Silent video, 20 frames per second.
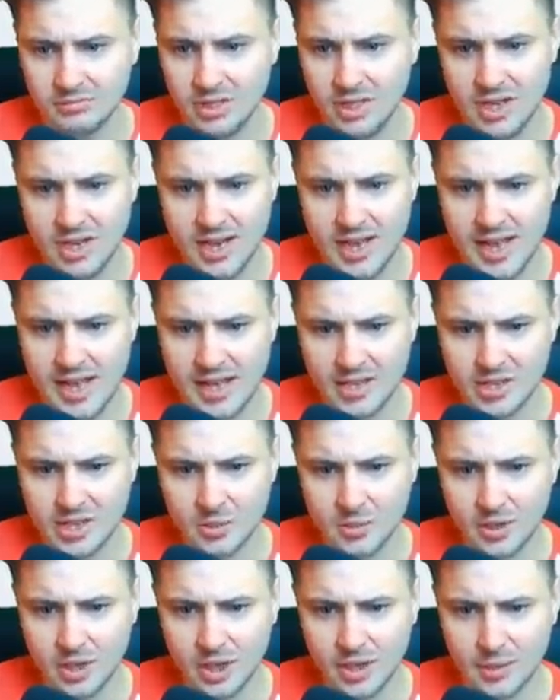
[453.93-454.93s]
yeah,
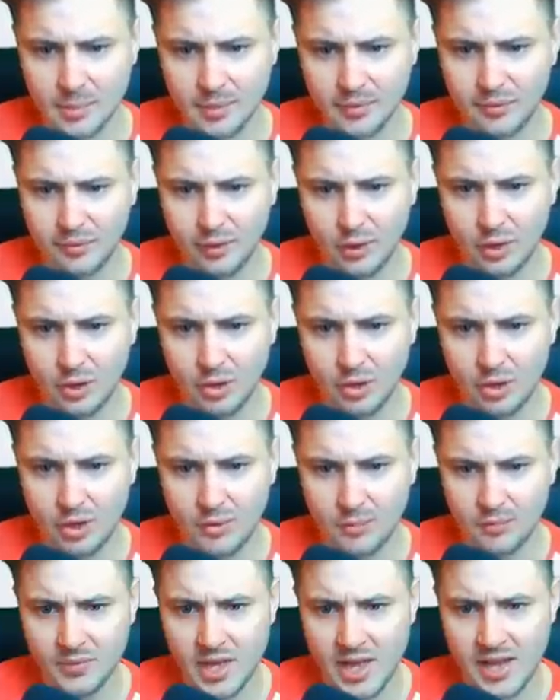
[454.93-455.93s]
so we've got the
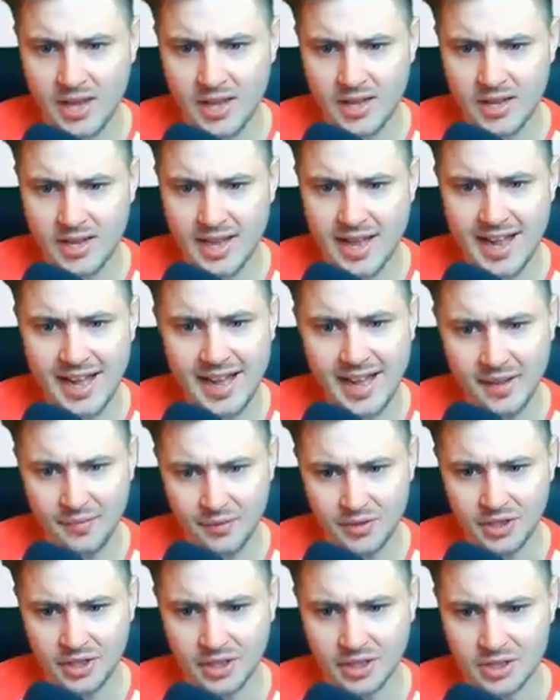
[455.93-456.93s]
before and then the
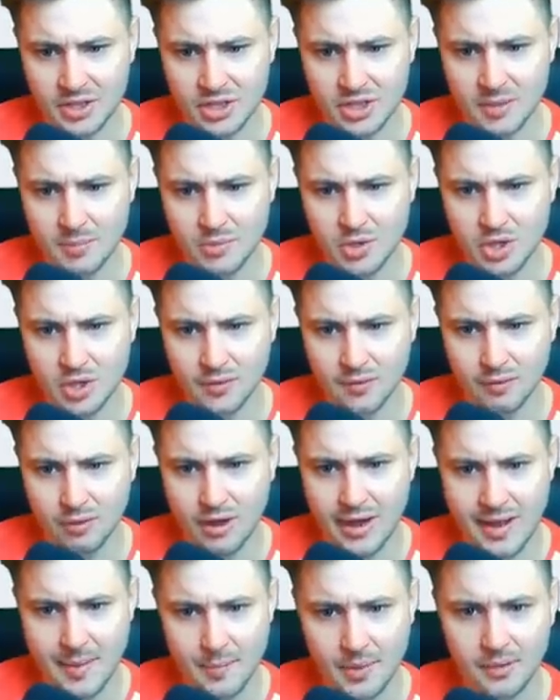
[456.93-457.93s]
after consumption of
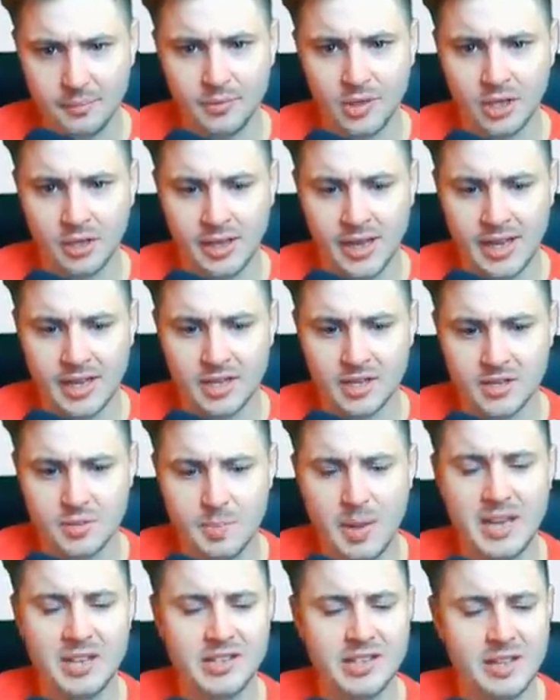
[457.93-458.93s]
RAM, okay? Because
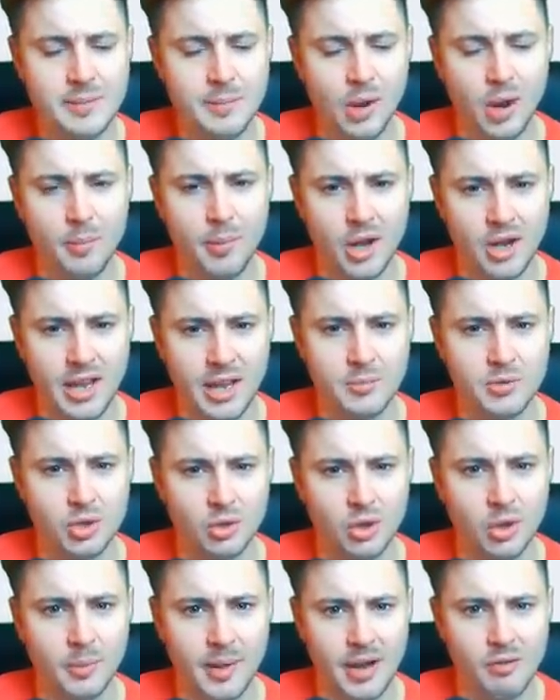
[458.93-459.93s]
basically mobile games
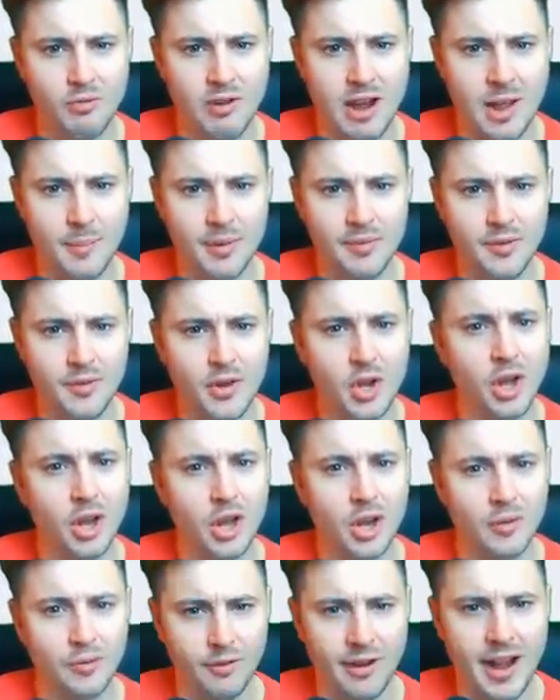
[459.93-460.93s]
are all about RAM. If you've got a
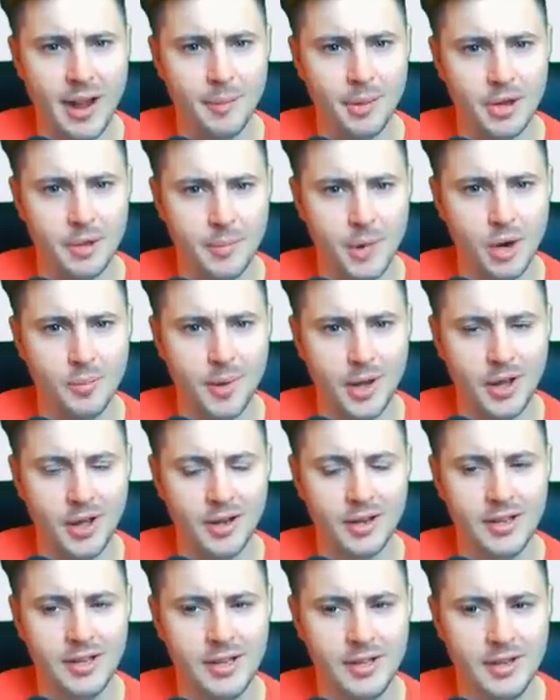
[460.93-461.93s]
lot of RAM on a
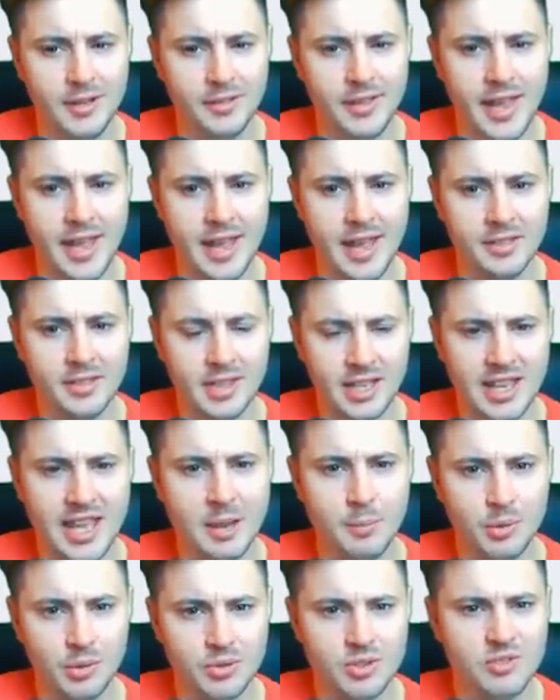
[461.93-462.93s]
mobile, then the
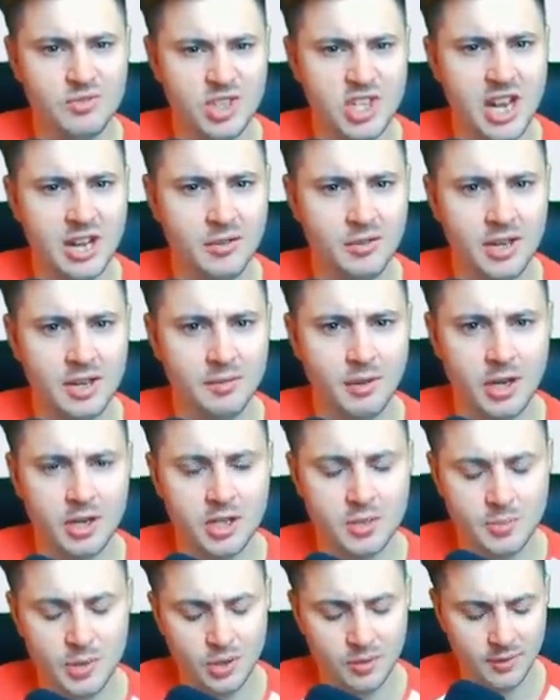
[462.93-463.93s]
game will generally run
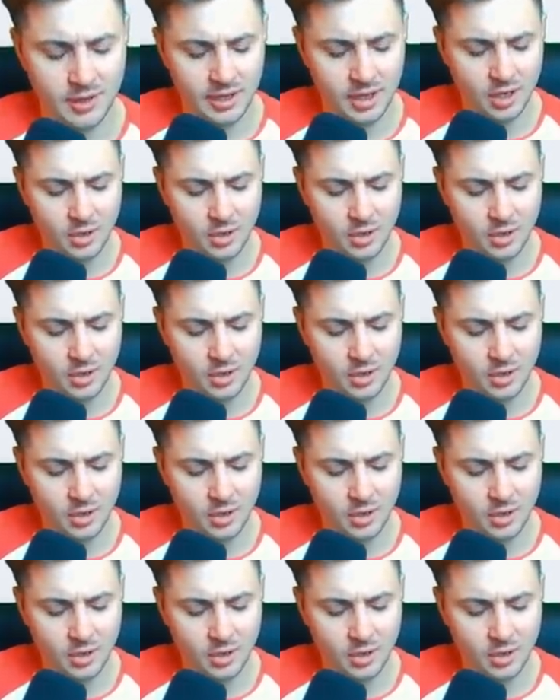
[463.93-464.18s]
smoothly.